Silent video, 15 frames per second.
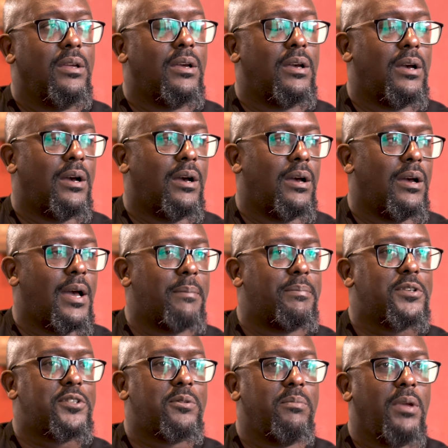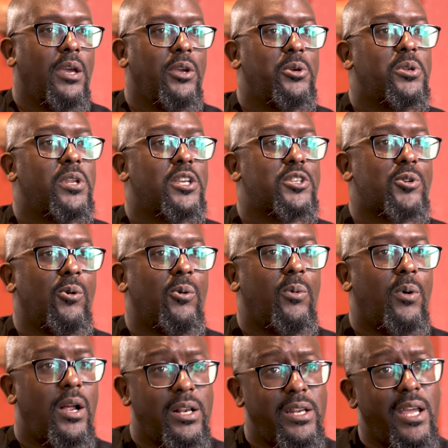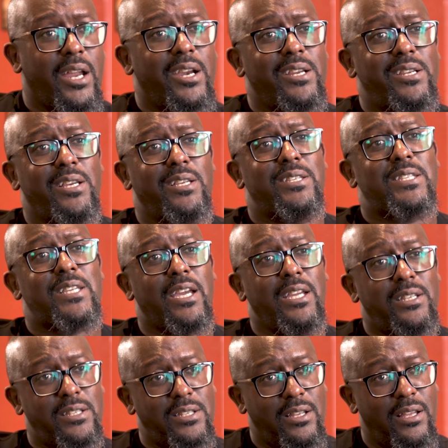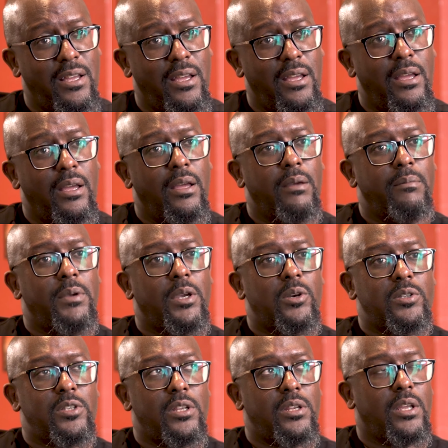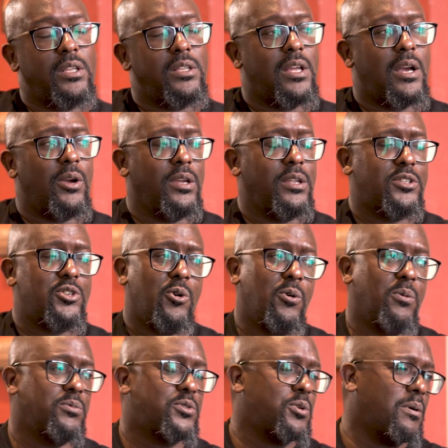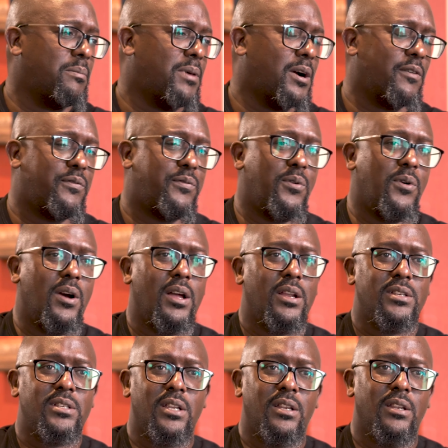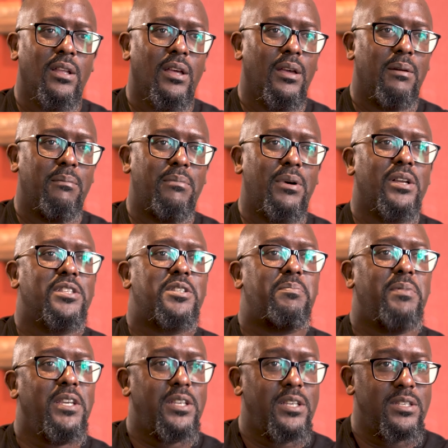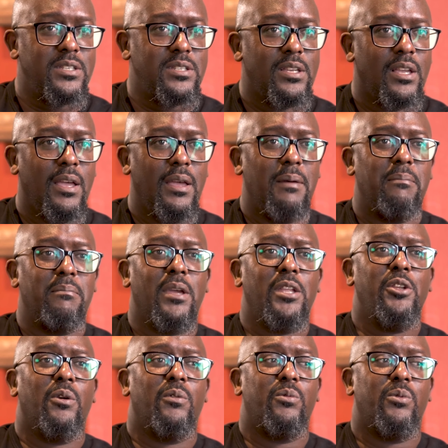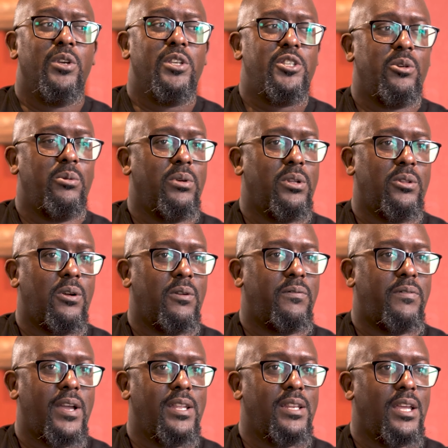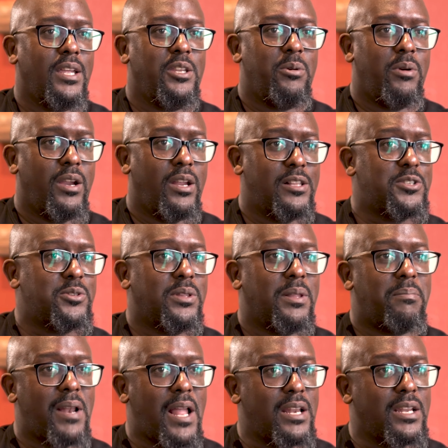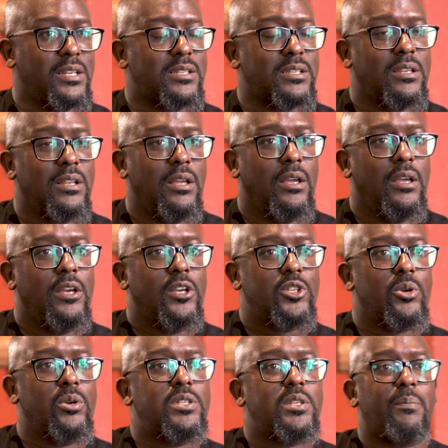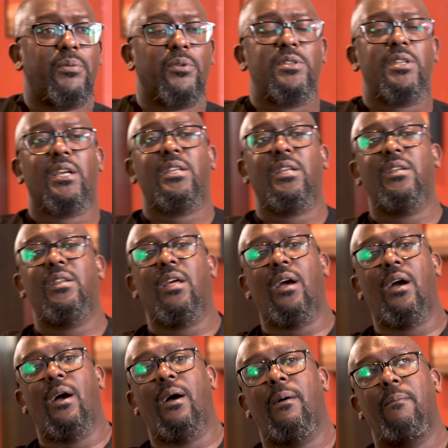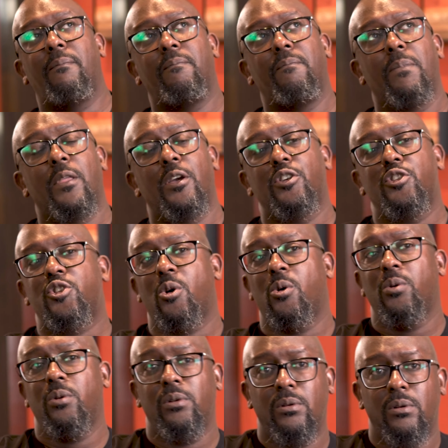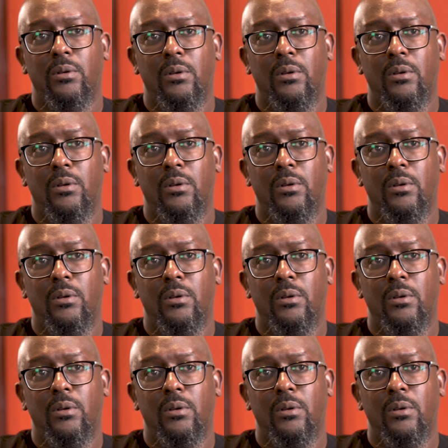happens to be a UNESCO World Heritage Site because it's home to about 400 bird species, many of which you will not find anywhere else on the planet. So it's a protected zone,